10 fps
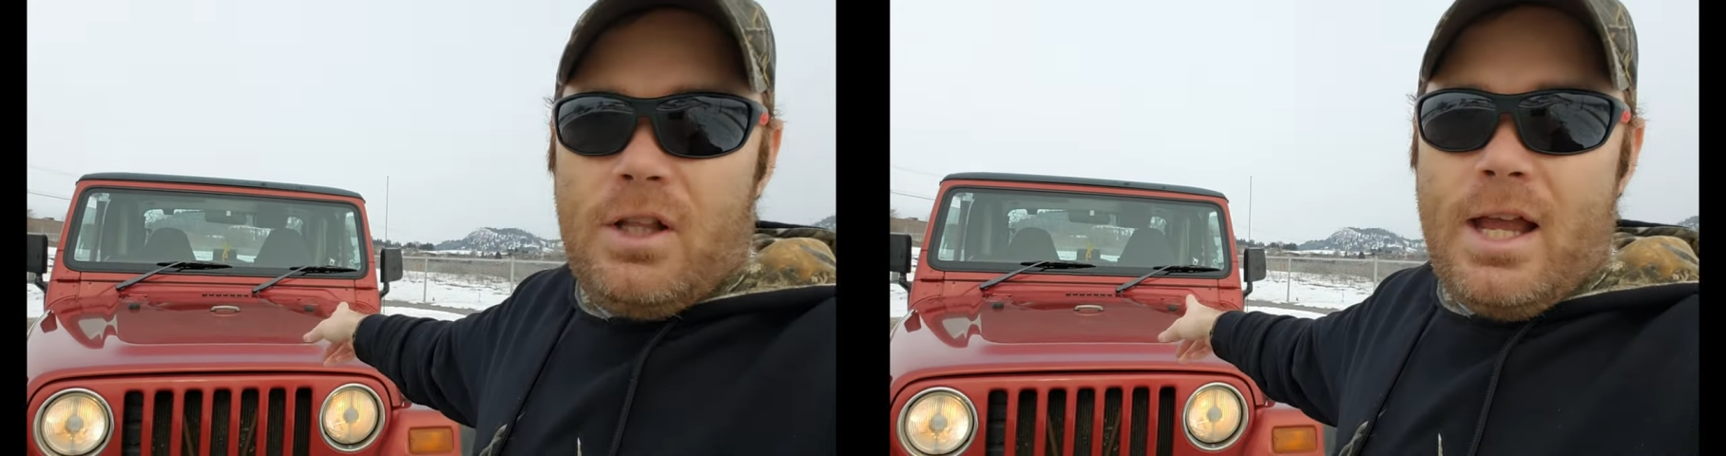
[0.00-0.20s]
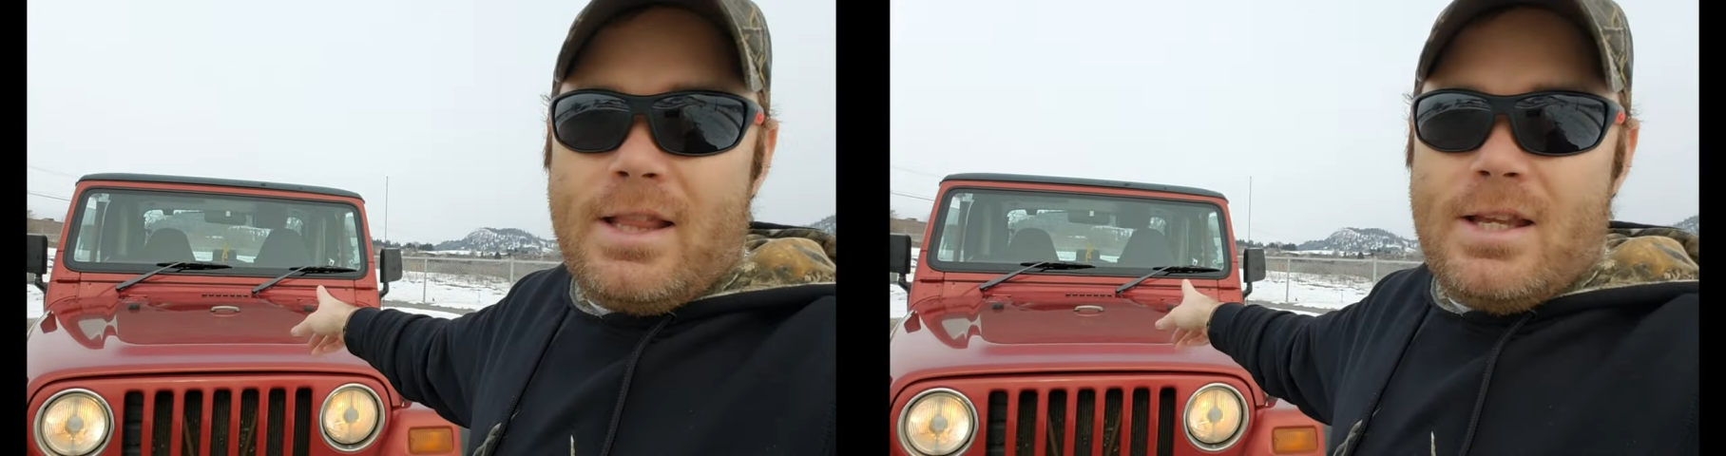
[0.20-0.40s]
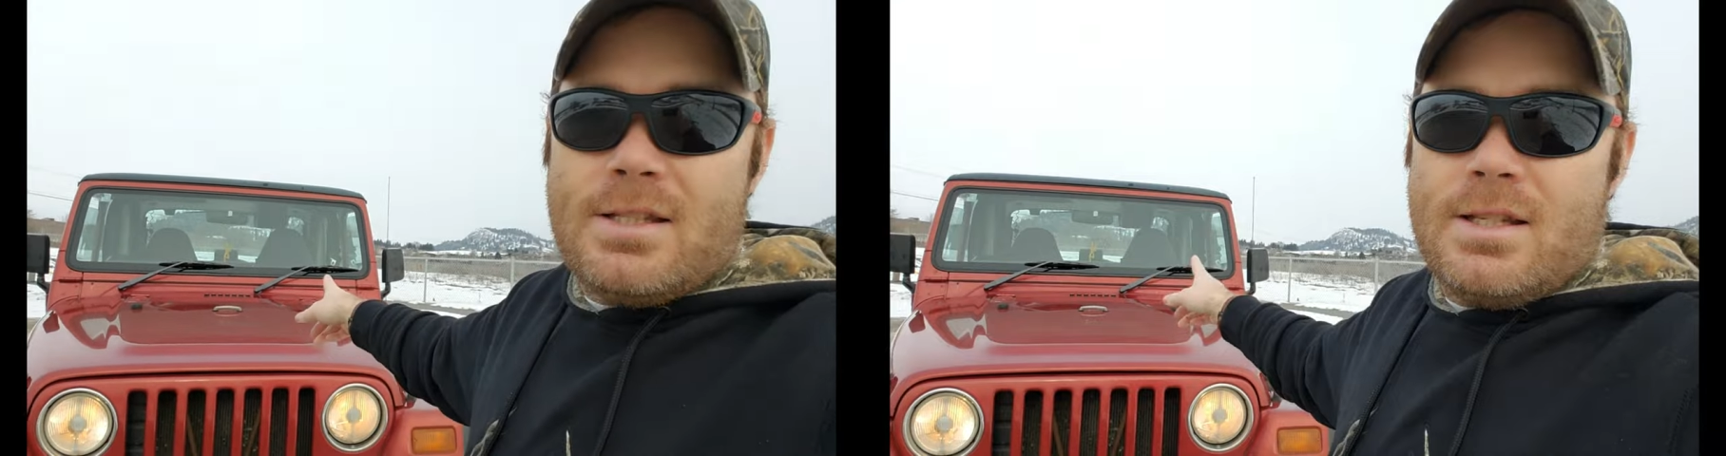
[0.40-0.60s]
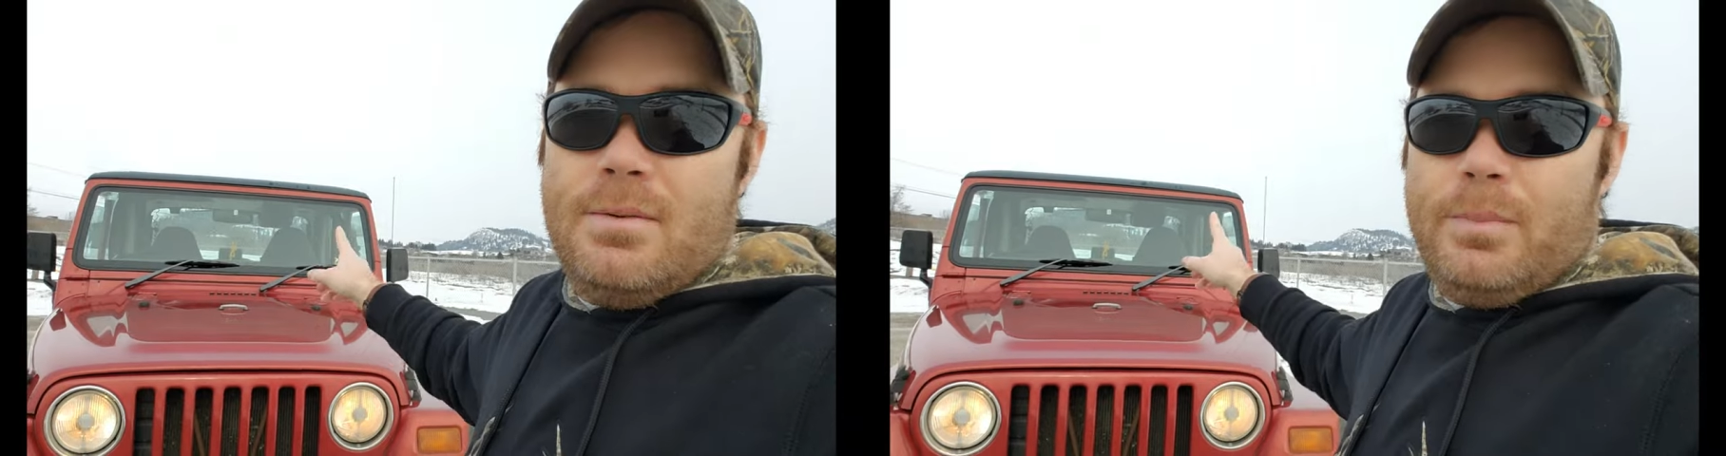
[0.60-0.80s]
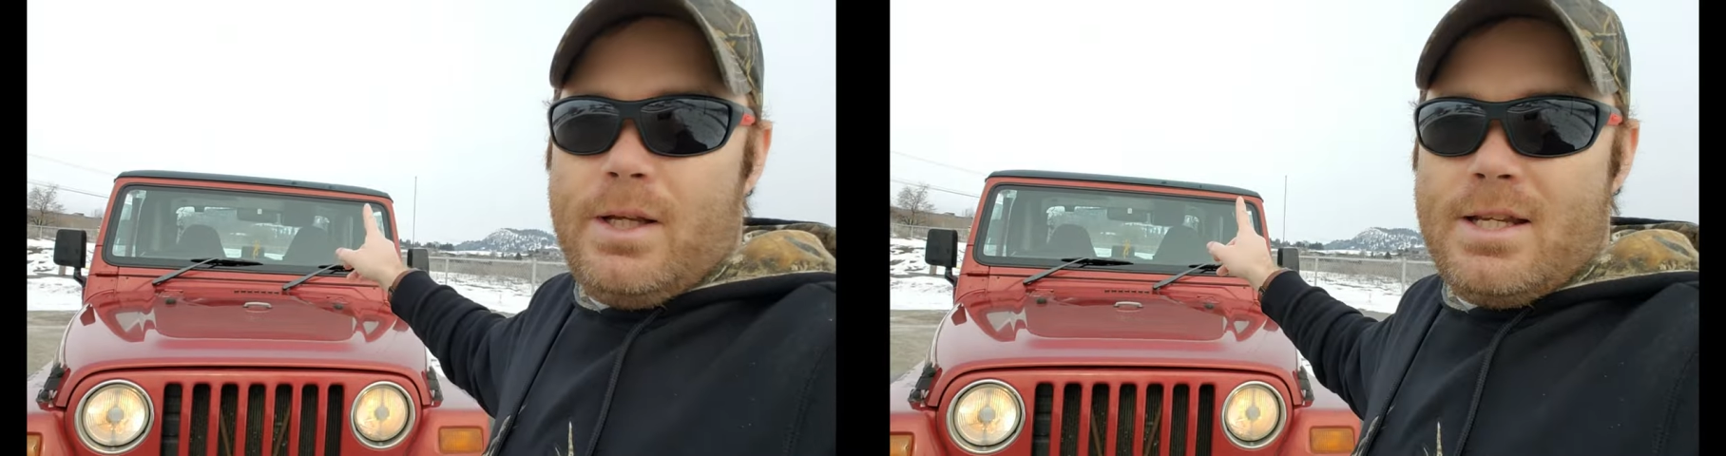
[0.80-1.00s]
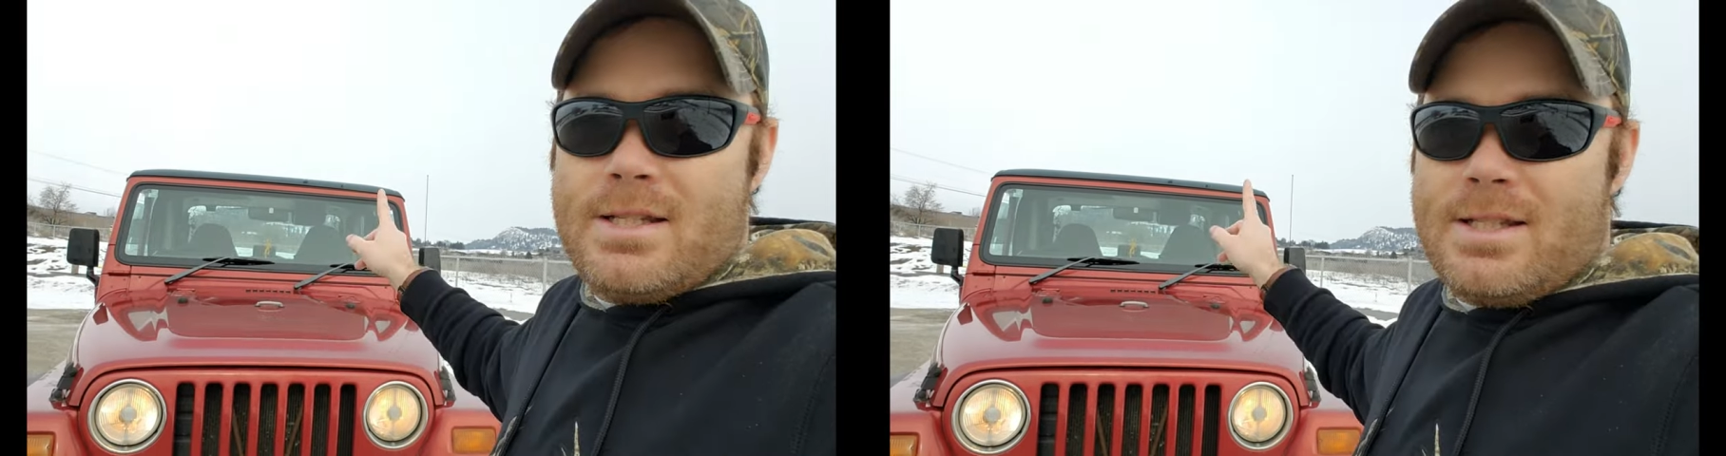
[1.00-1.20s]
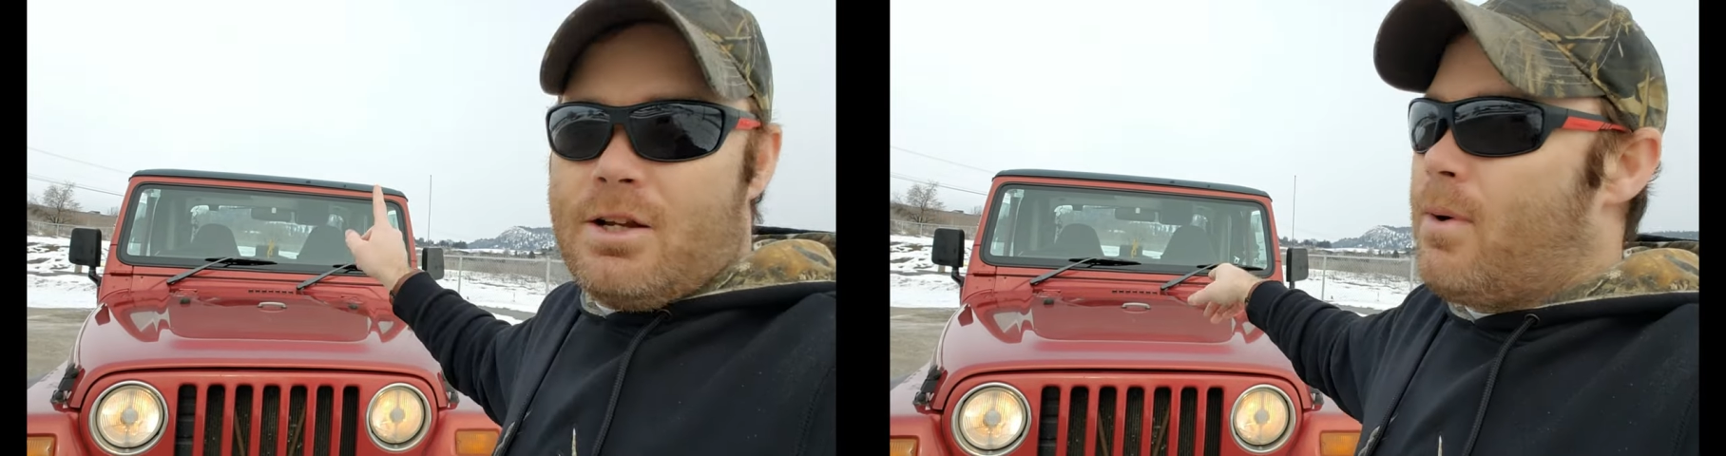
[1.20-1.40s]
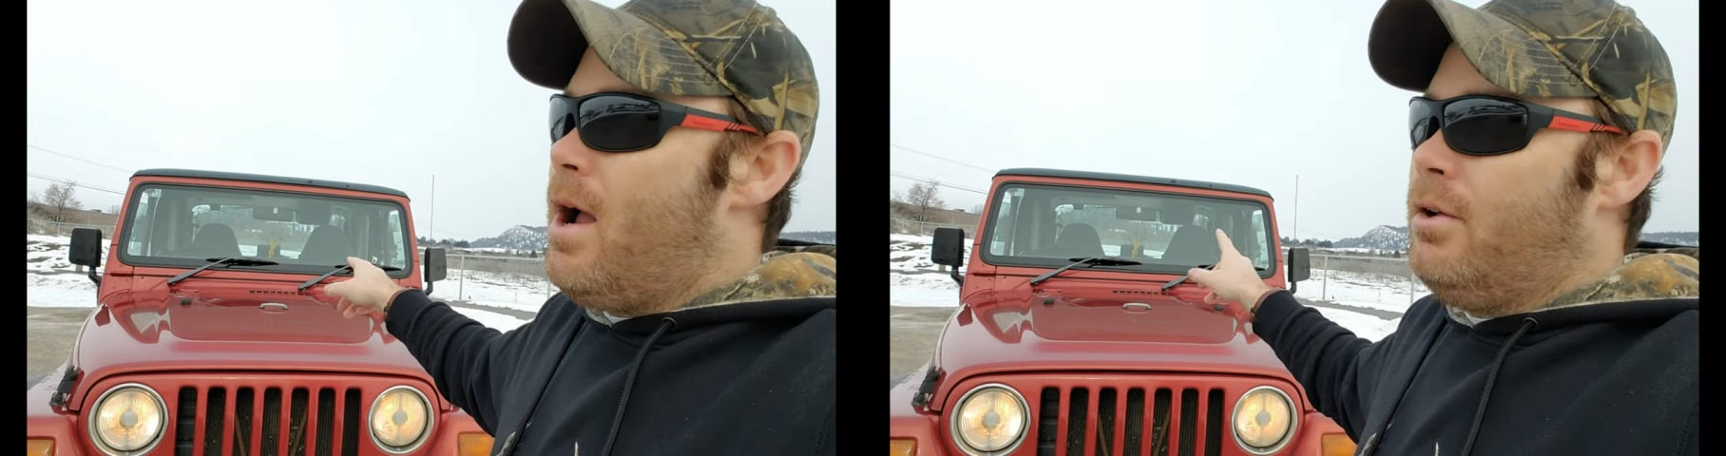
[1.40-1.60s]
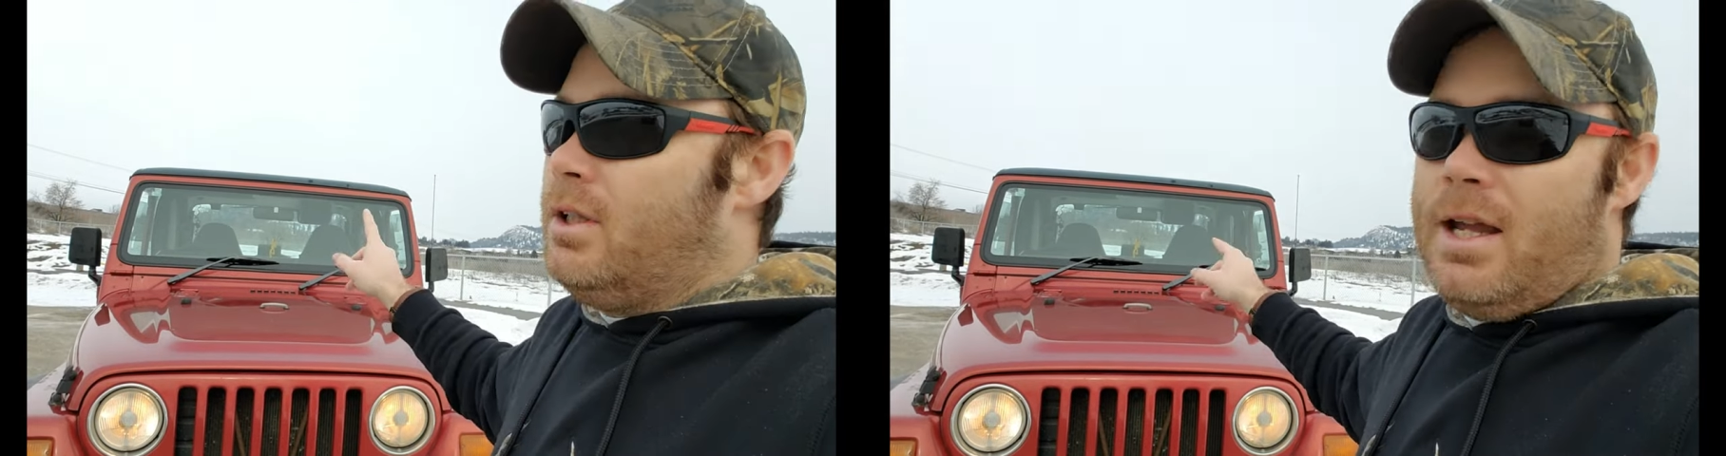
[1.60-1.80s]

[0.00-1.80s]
you like this, please stick around,